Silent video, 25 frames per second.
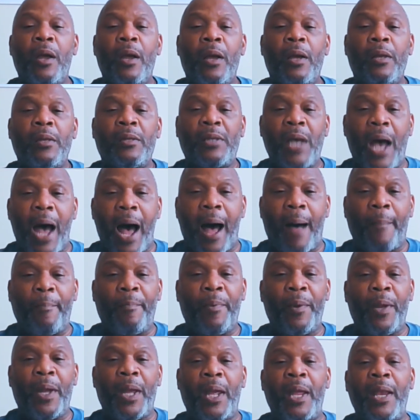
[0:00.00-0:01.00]

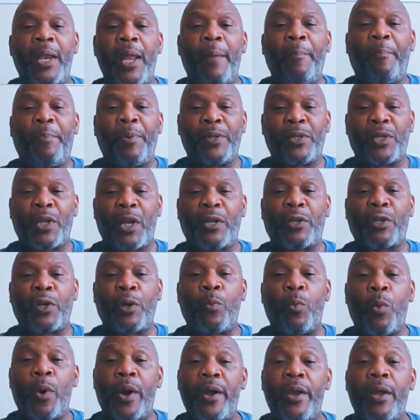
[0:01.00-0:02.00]
top in a
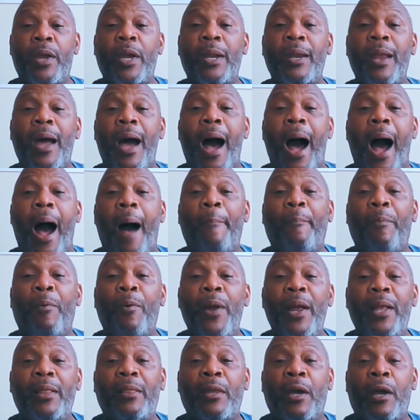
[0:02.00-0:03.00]
position where you can
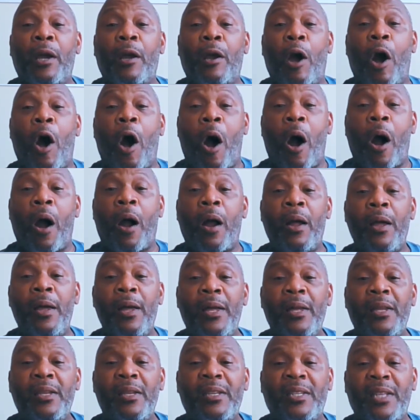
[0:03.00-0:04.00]
operate the car
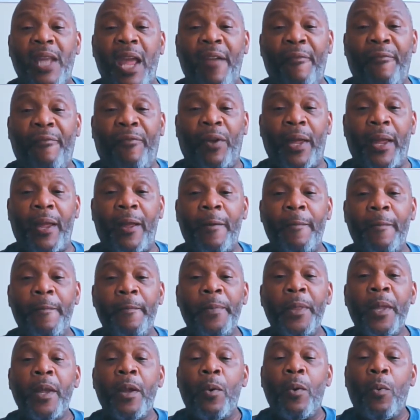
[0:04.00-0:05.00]
safely.
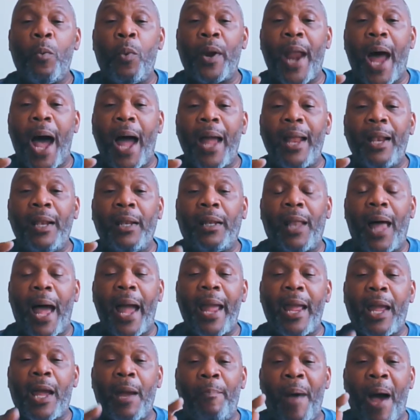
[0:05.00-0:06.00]
What I
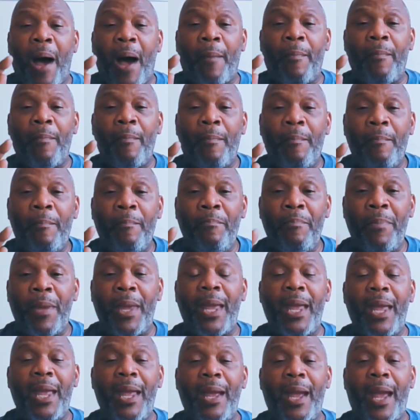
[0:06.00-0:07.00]
like about
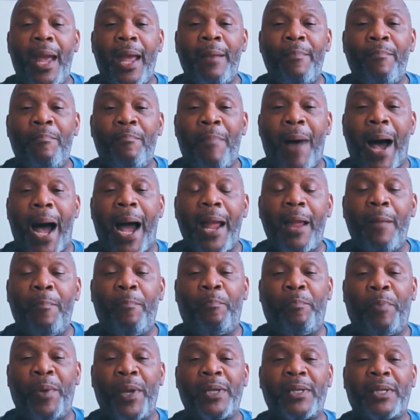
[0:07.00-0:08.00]
me and my
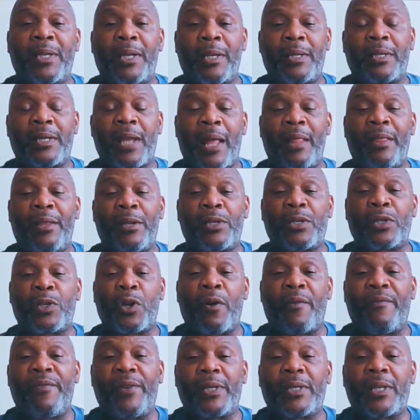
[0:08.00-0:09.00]
business and the
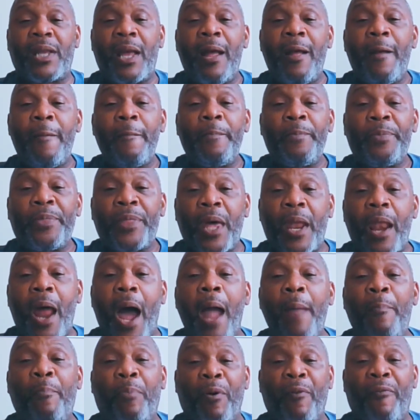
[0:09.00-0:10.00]
service that
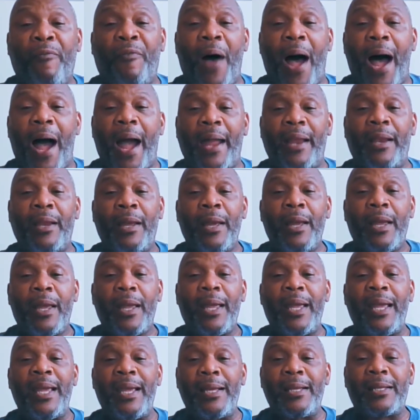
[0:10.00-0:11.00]
I provide
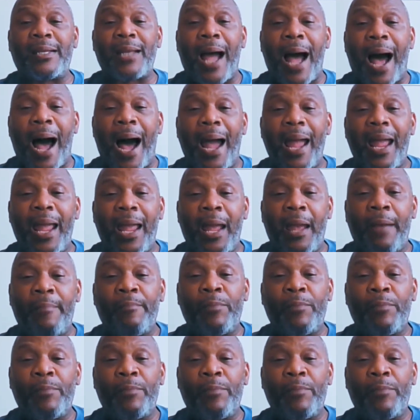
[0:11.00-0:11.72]
is I am